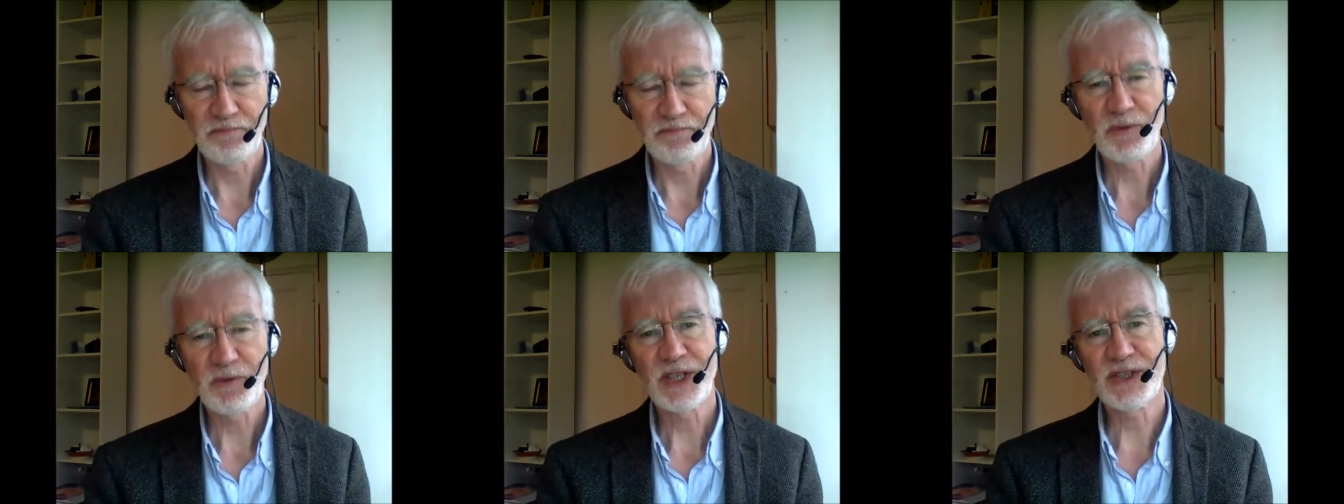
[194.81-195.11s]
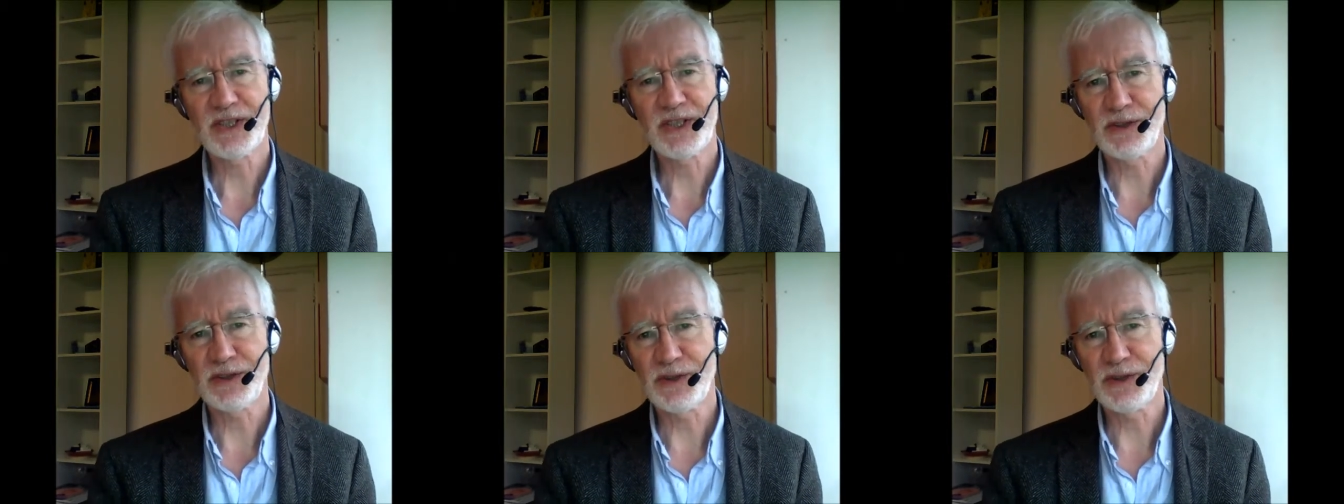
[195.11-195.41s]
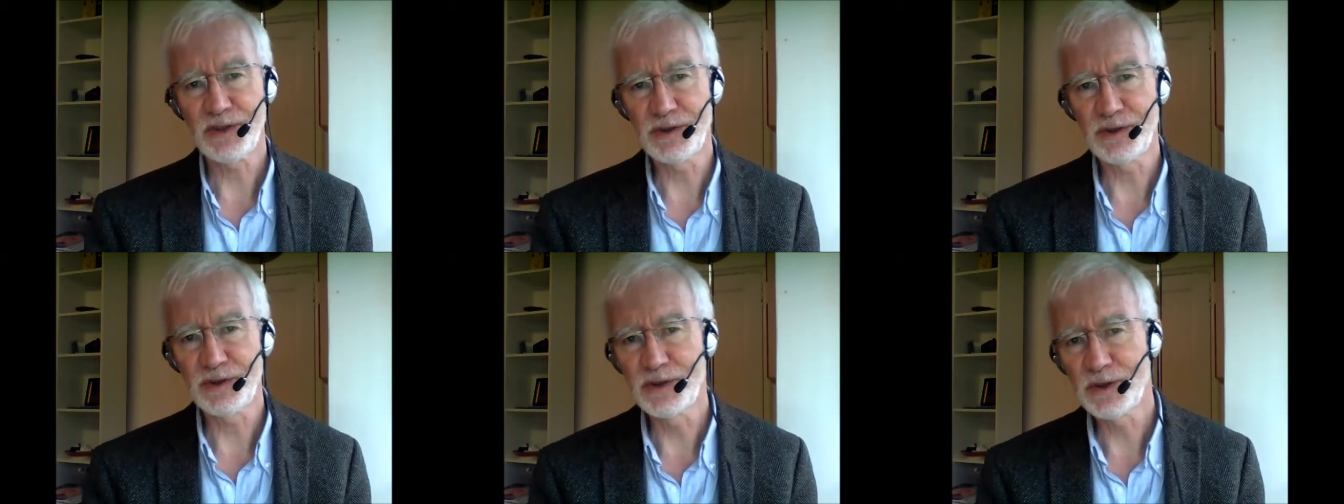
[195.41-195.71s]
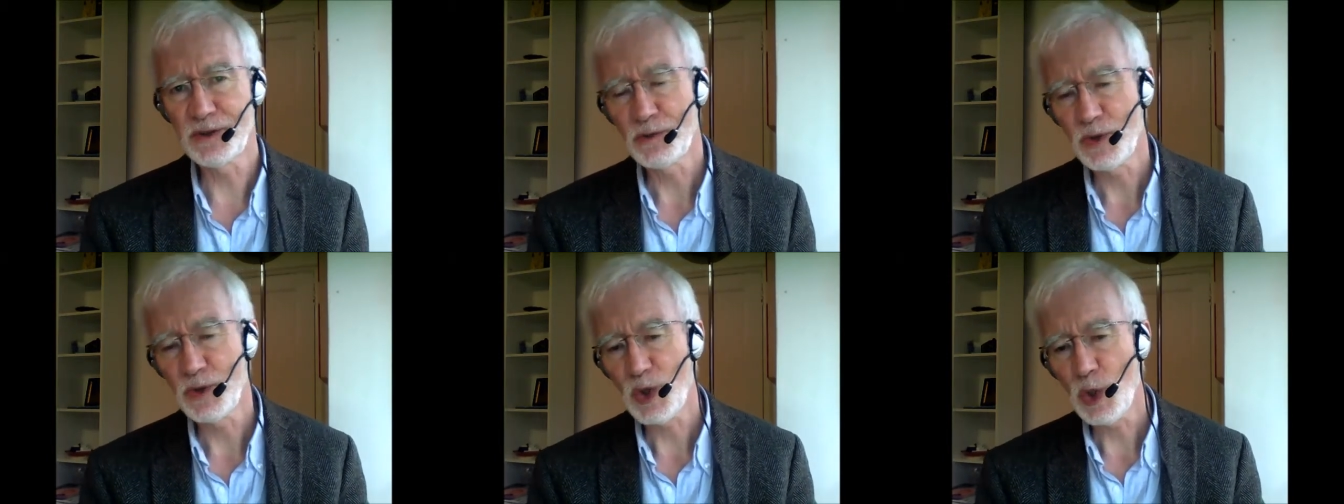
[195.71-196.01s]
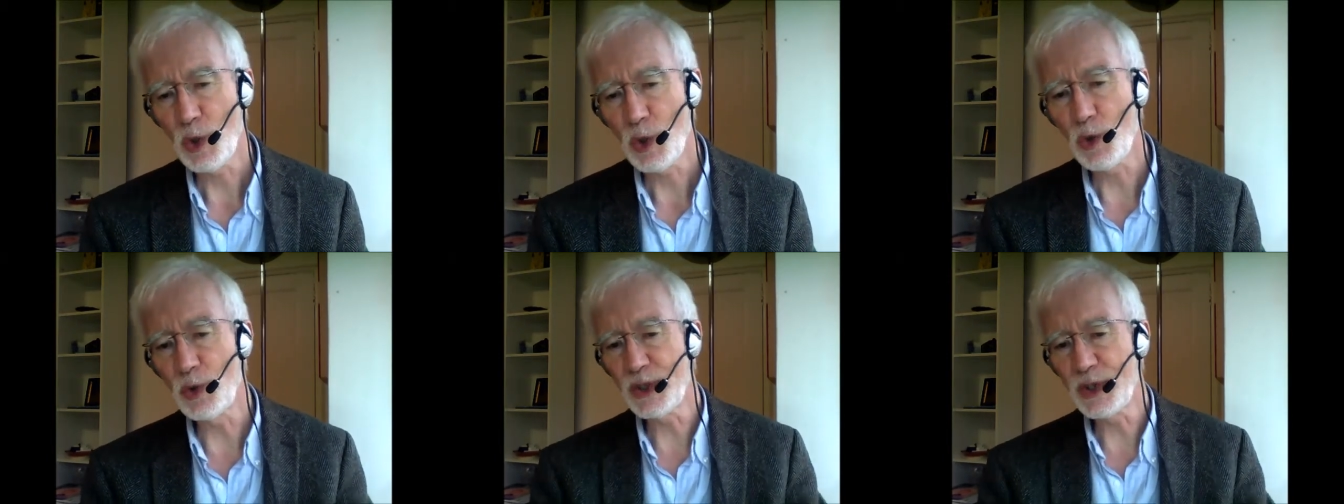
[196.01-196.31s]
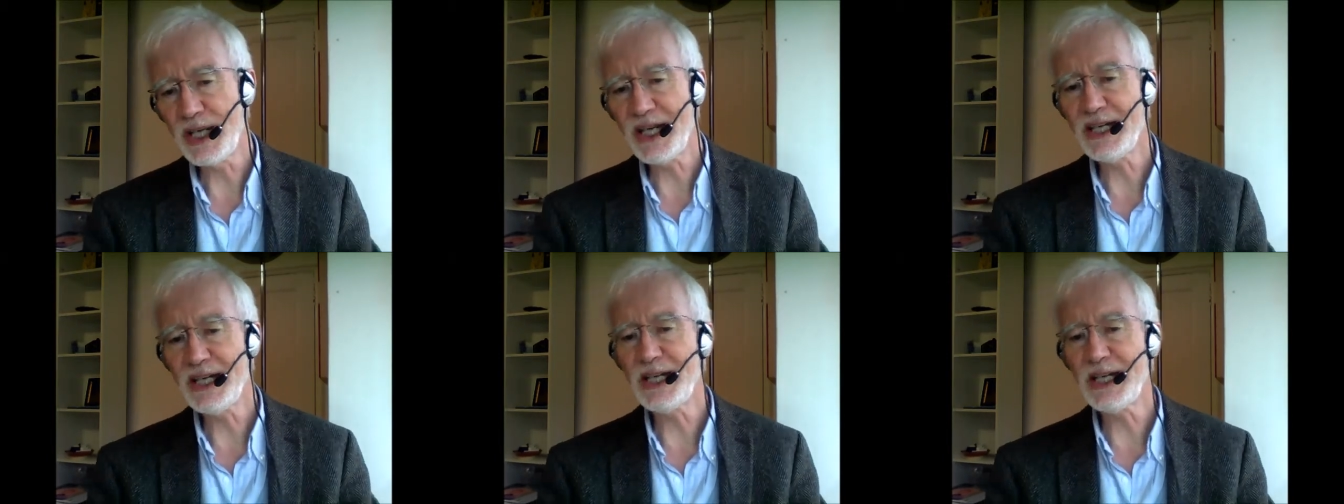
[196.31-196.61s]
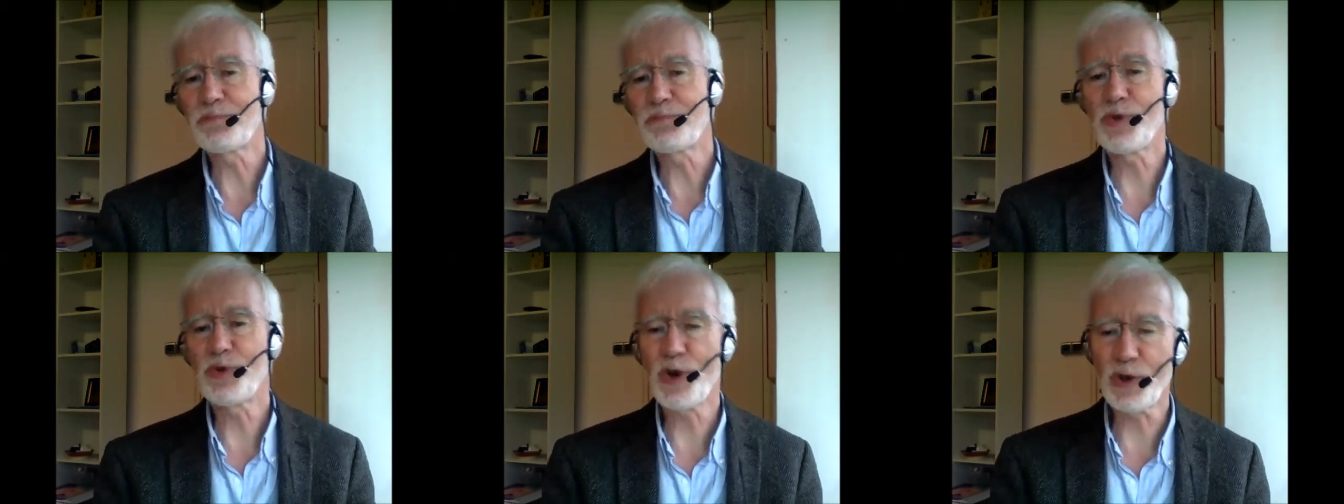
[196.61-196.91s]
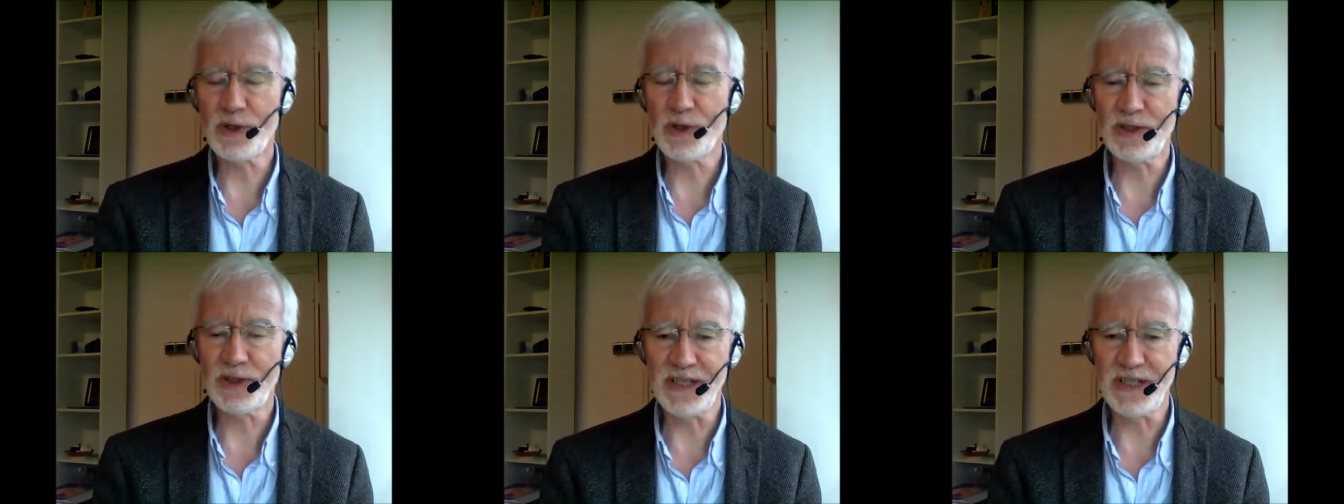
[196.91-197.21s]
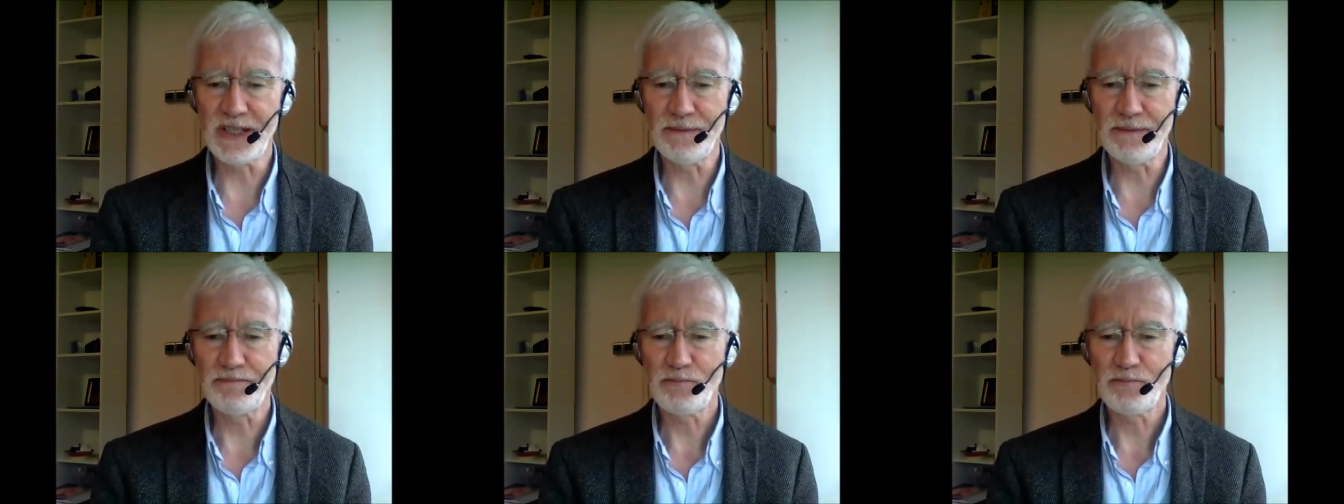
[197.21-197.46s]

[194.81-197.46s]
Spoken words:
such as organic broccoli,